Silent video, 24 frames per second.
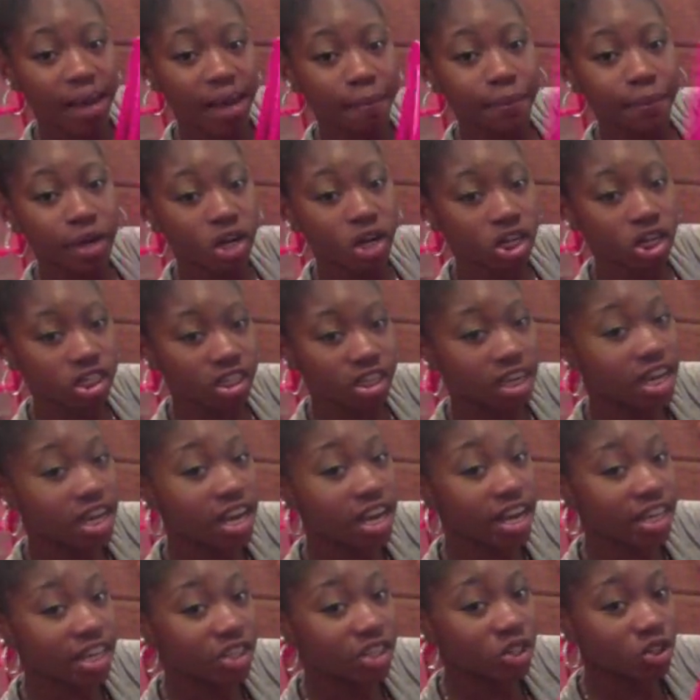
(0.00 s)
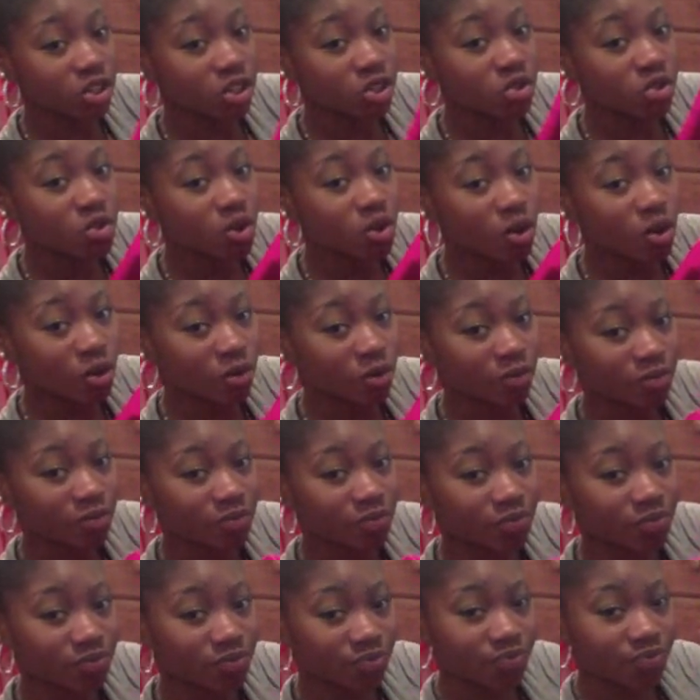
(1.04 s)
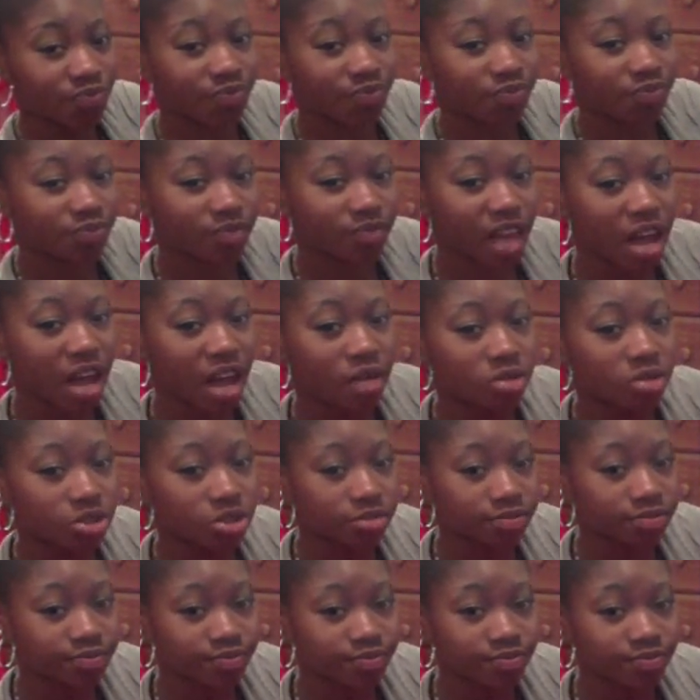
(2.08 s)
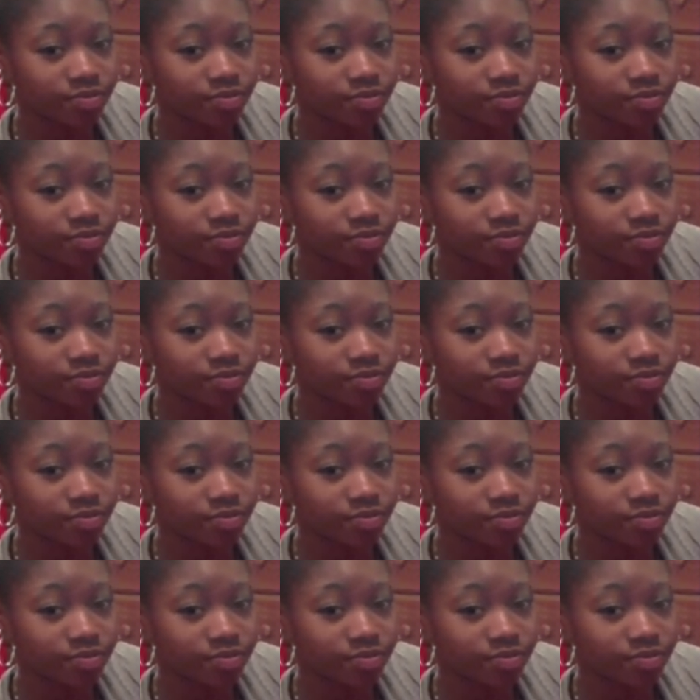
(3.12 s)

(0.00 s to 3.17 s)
and bought a stool ouch